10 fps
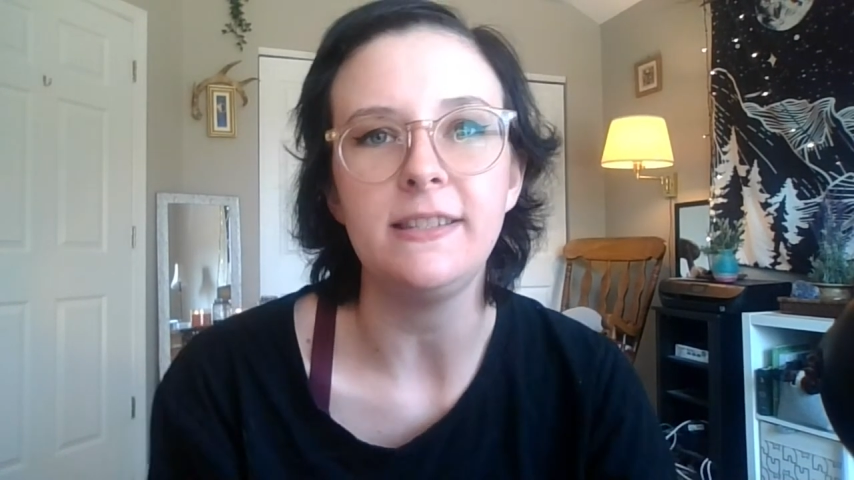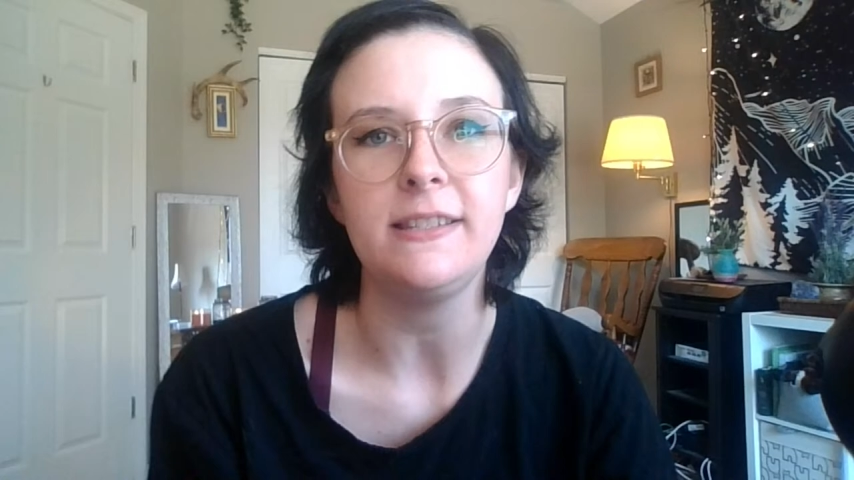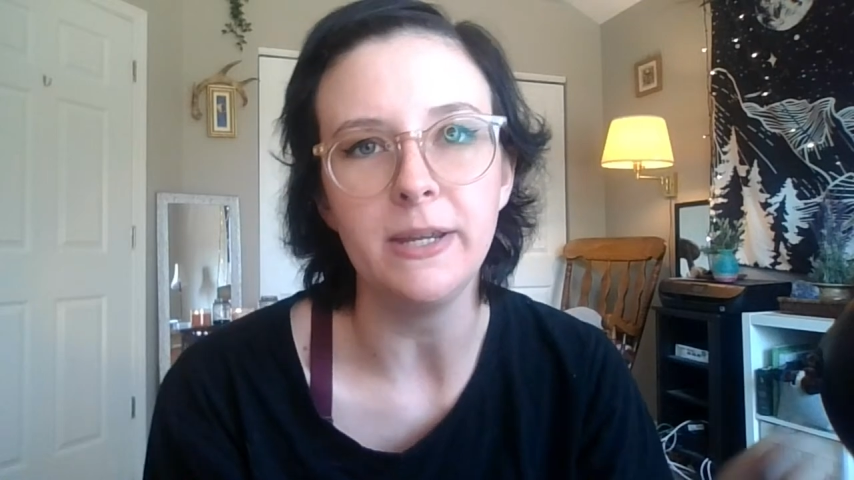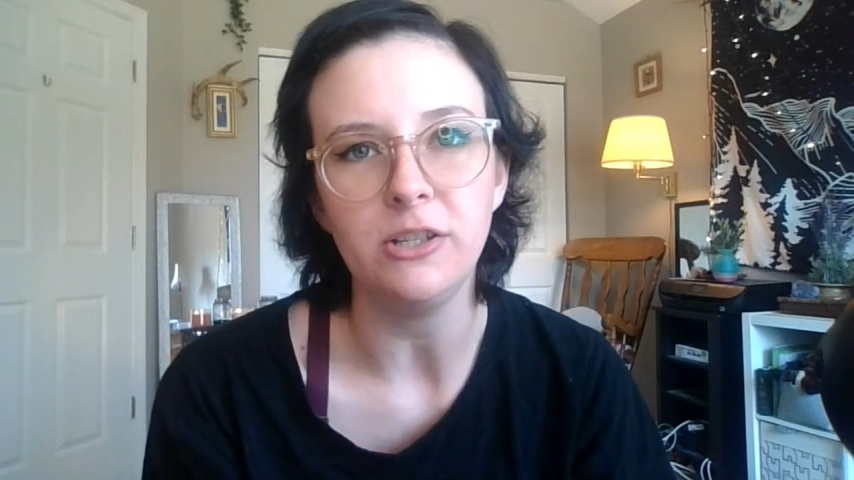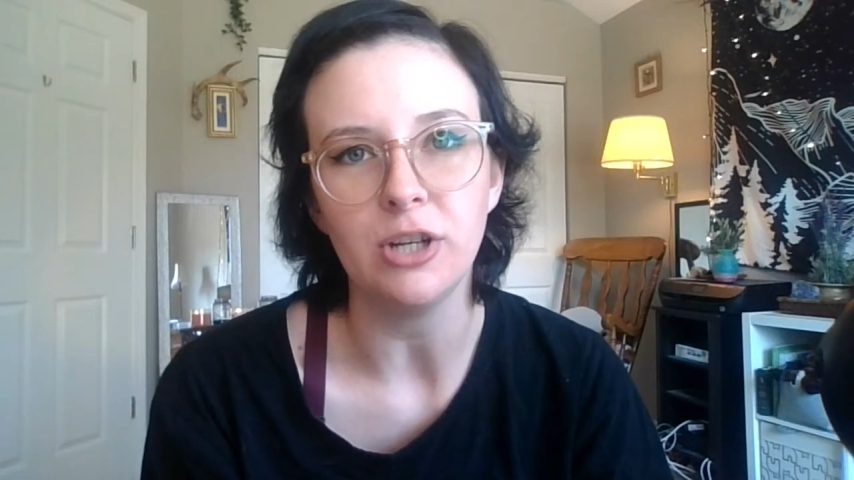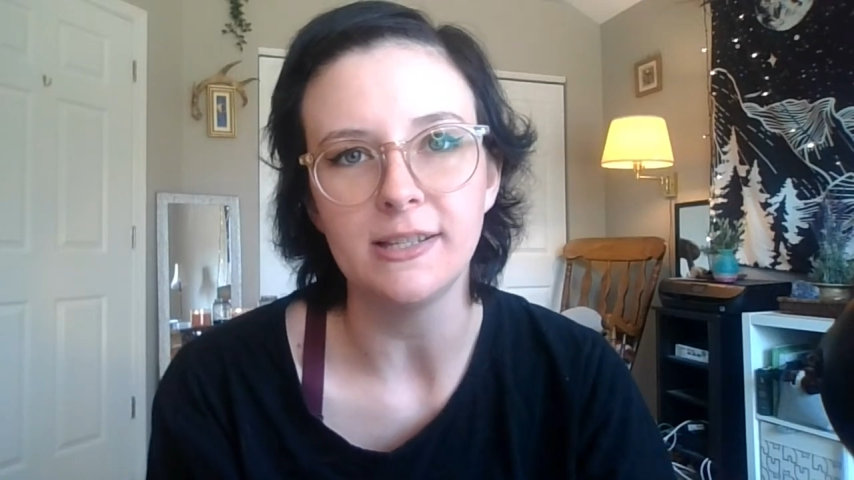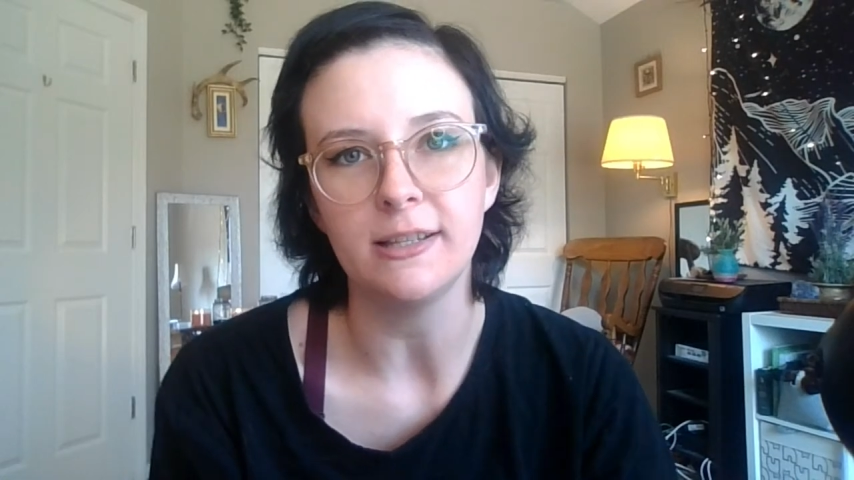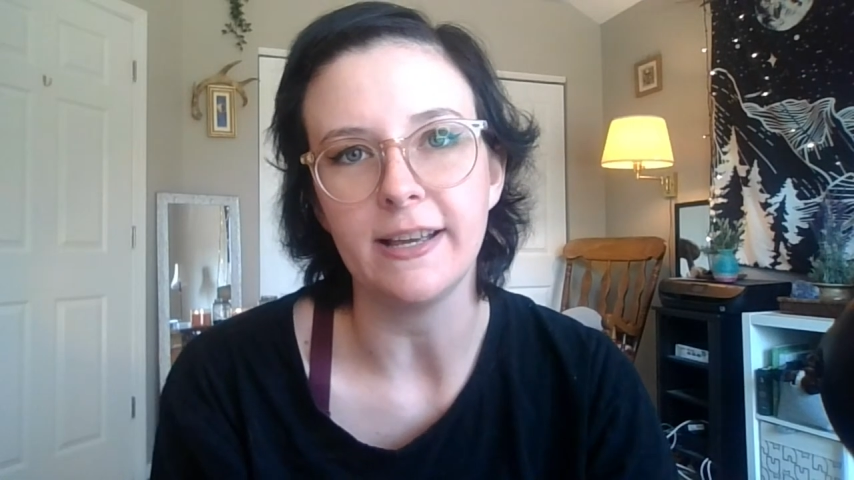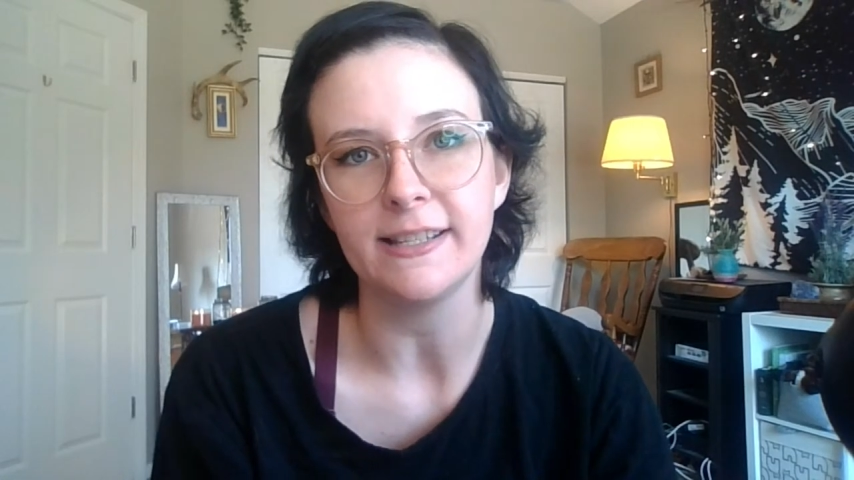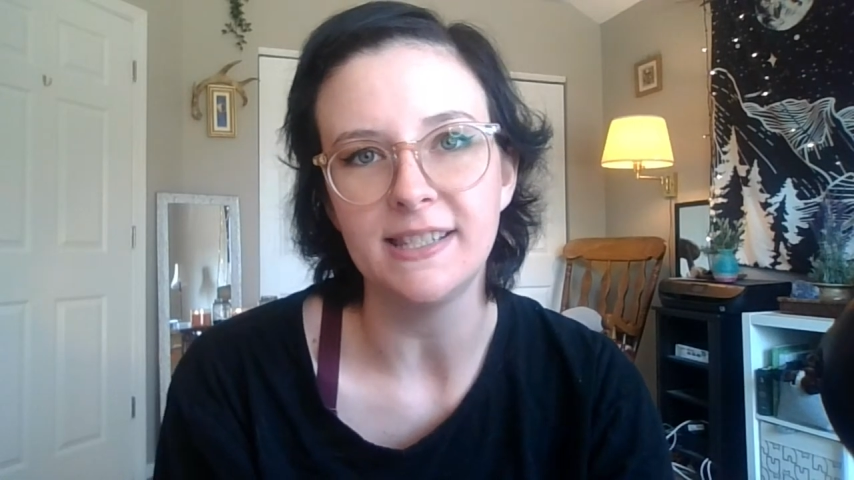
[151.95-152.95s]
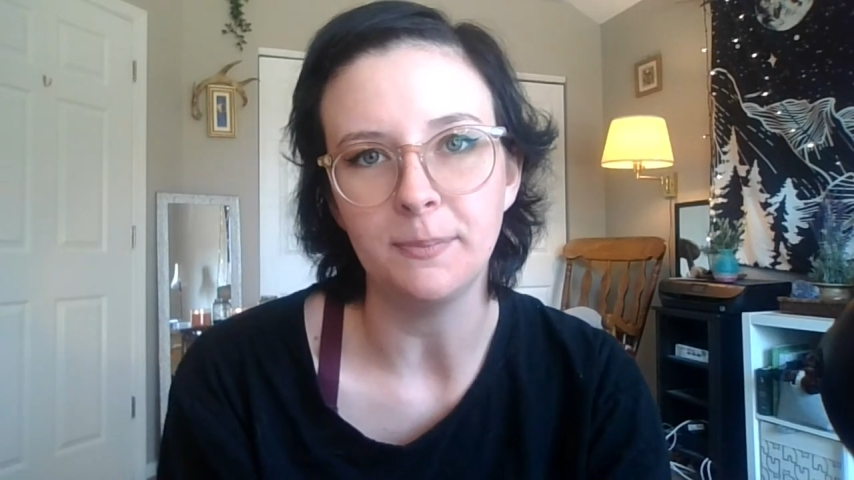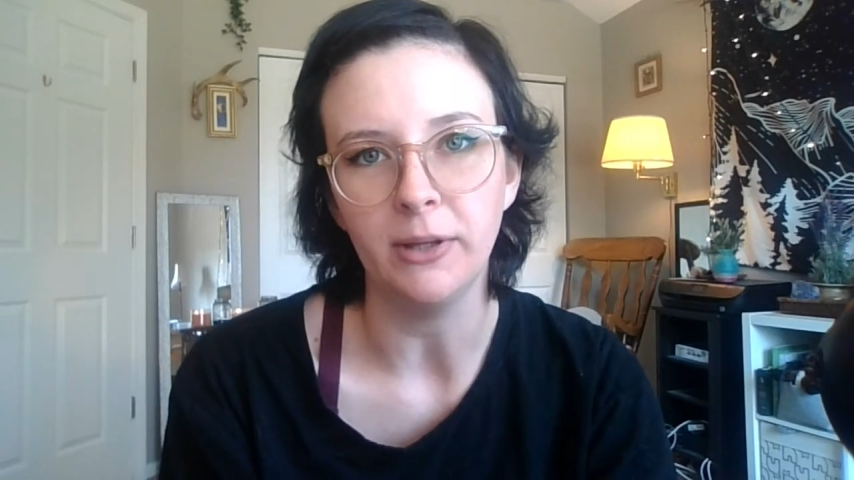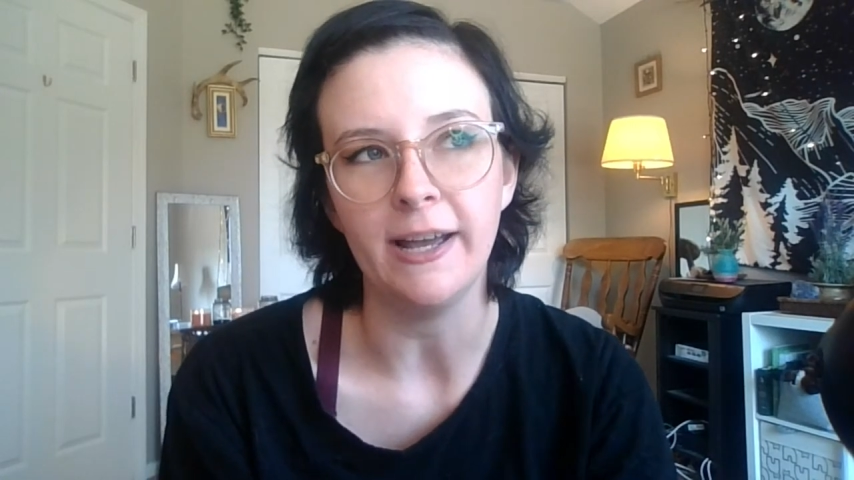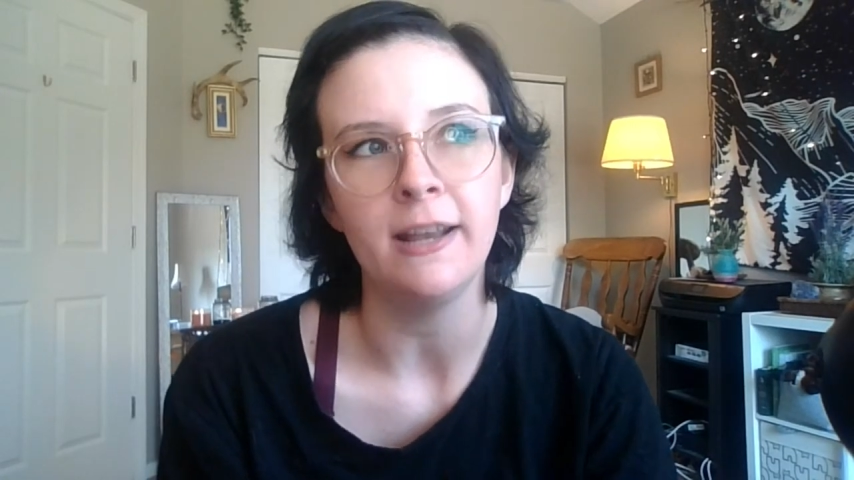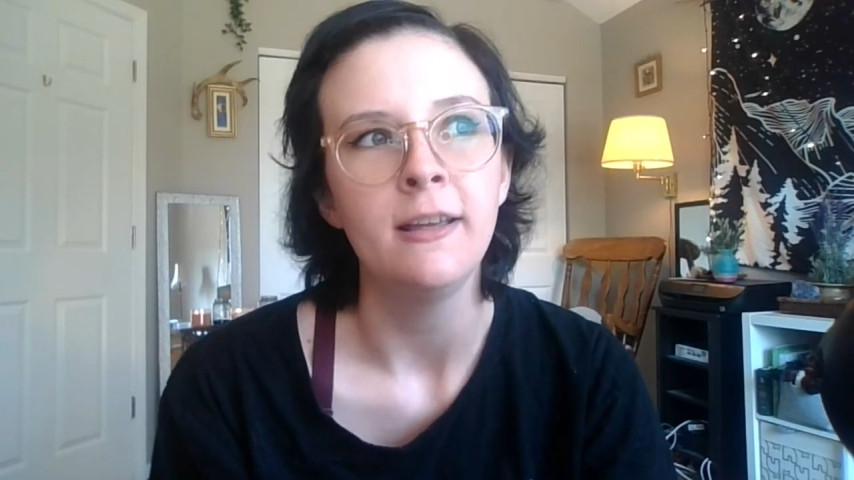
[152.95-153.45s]
to be just like
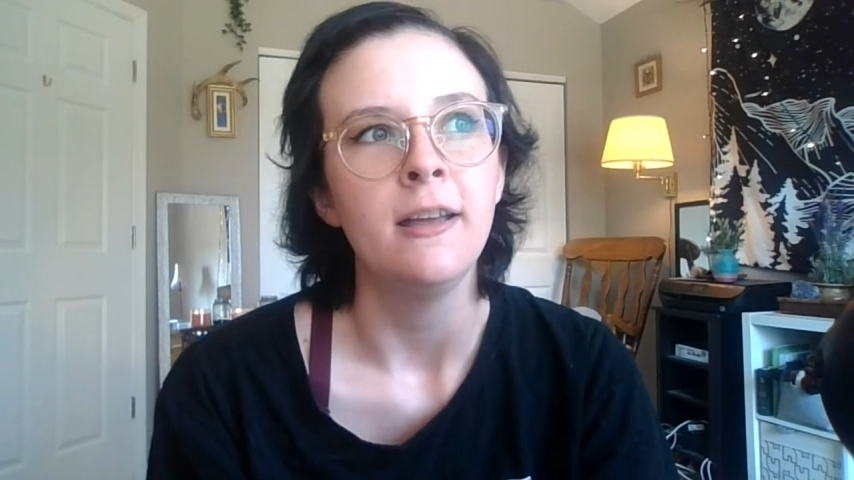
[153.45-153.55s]
Split.